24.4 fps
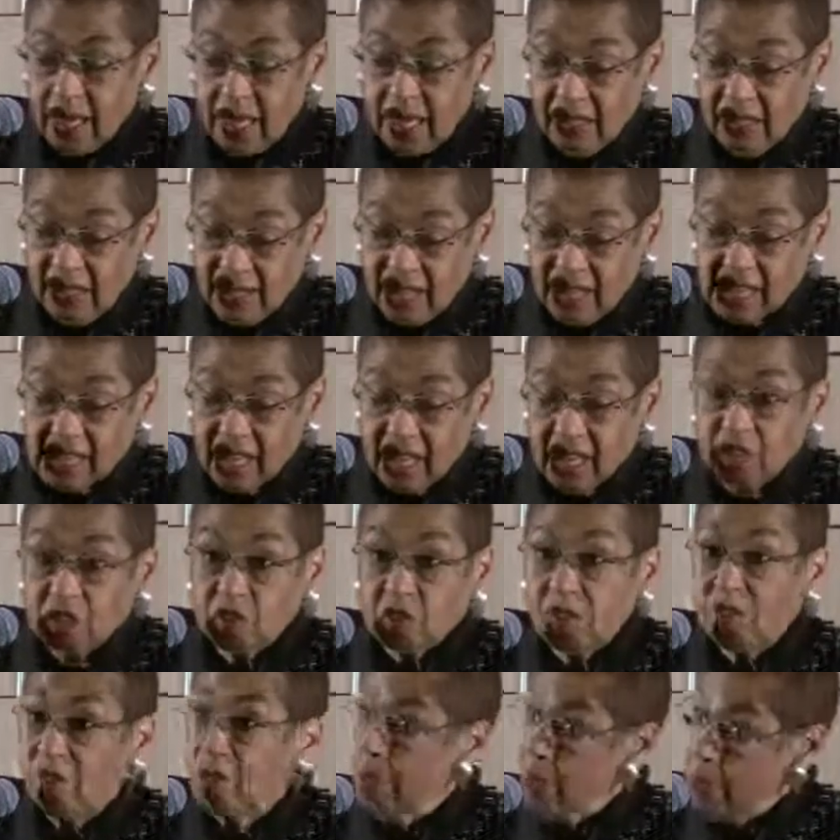In this
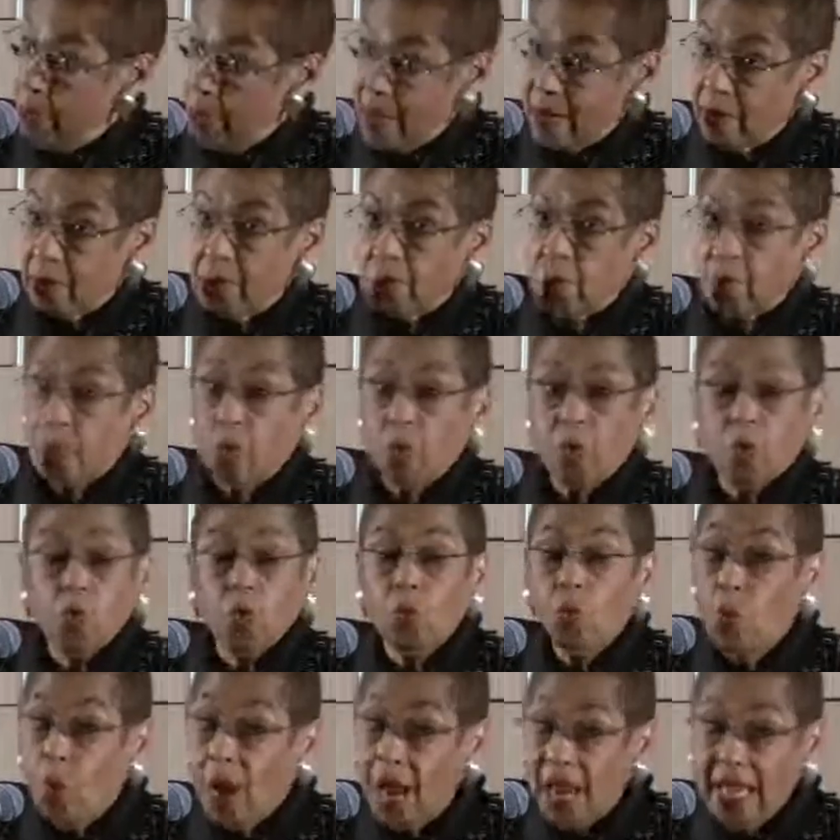country, we better
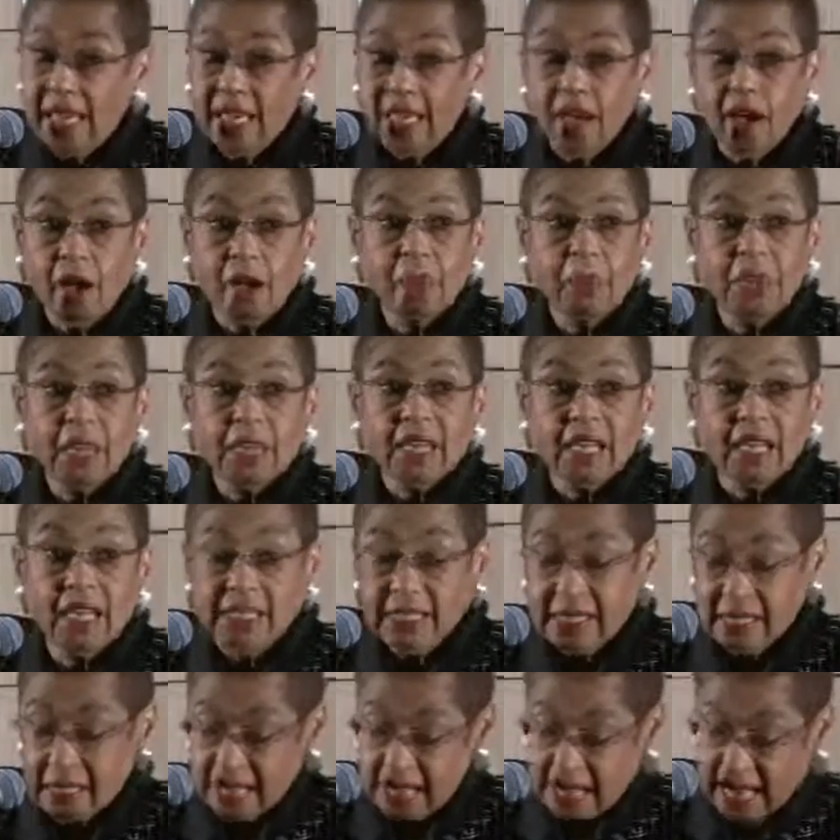wake up and
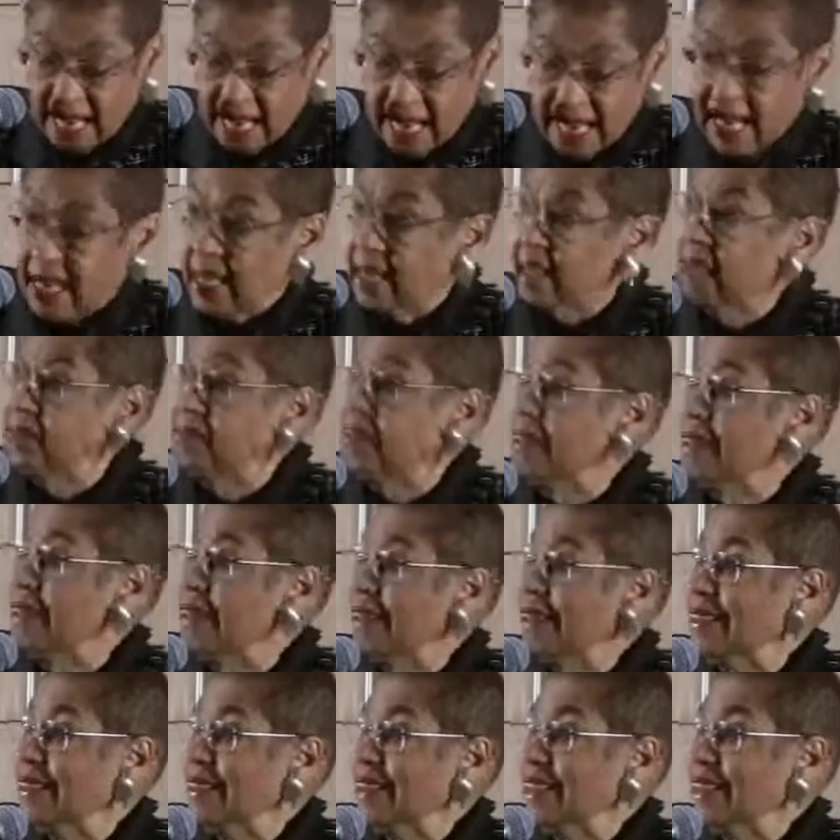understand
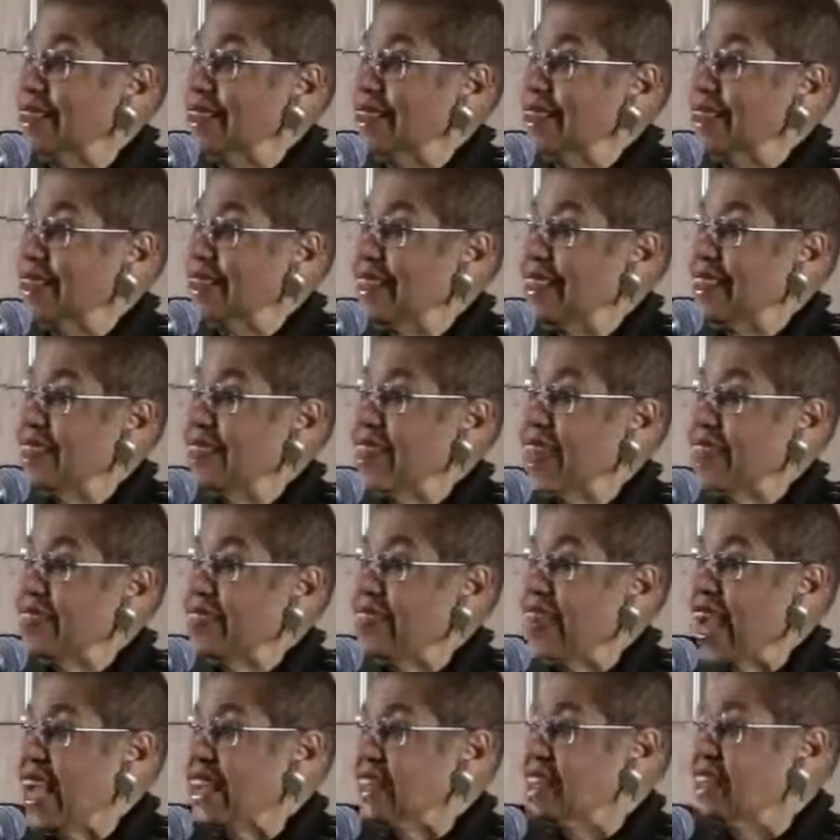
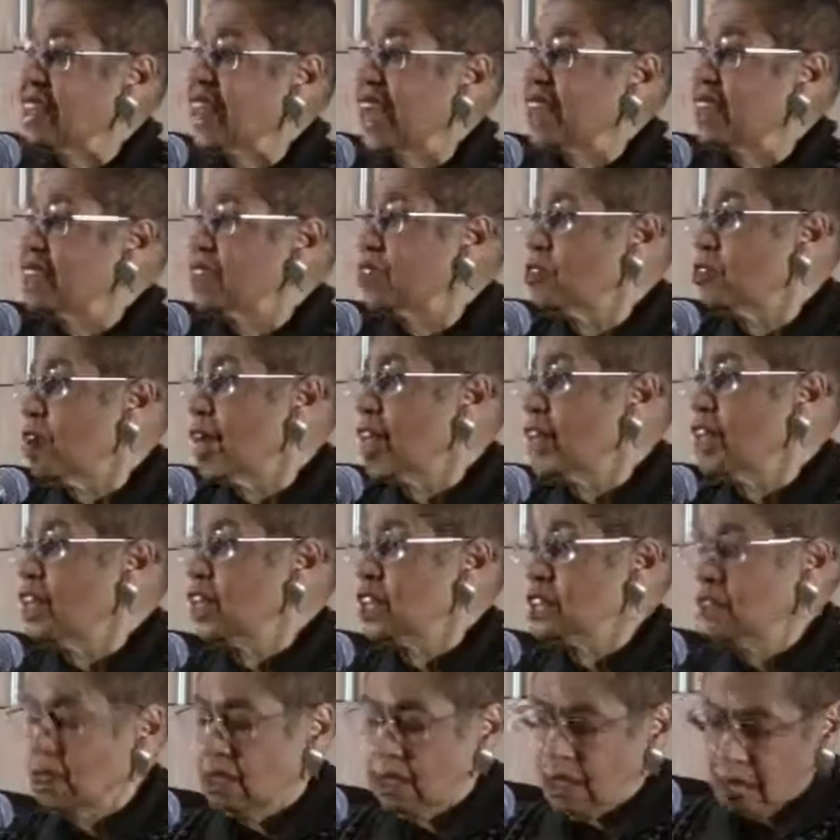that that
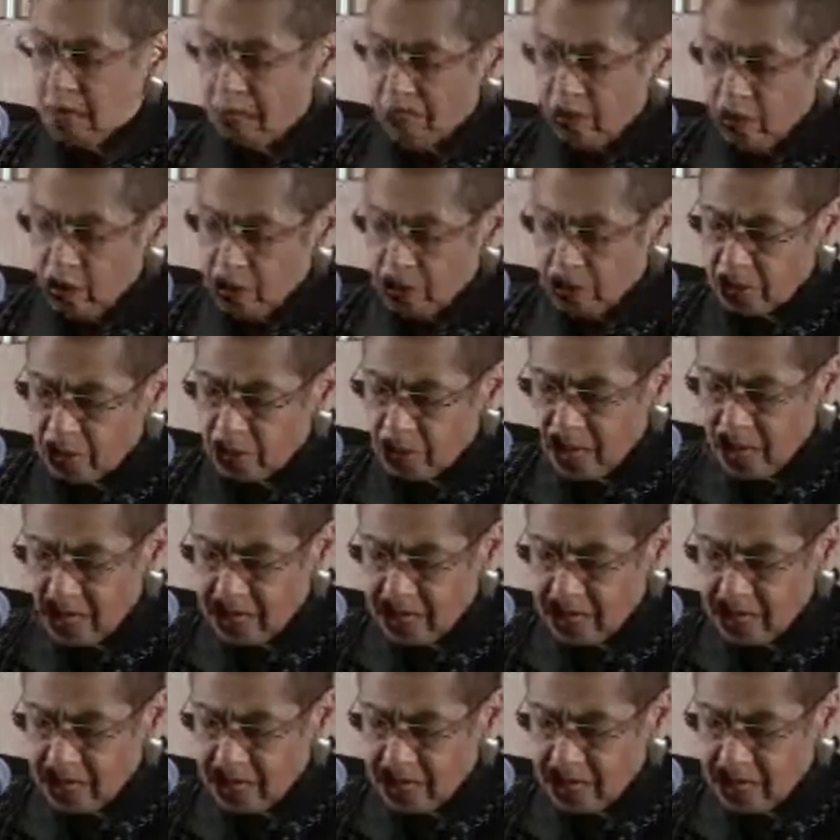Declaration of Human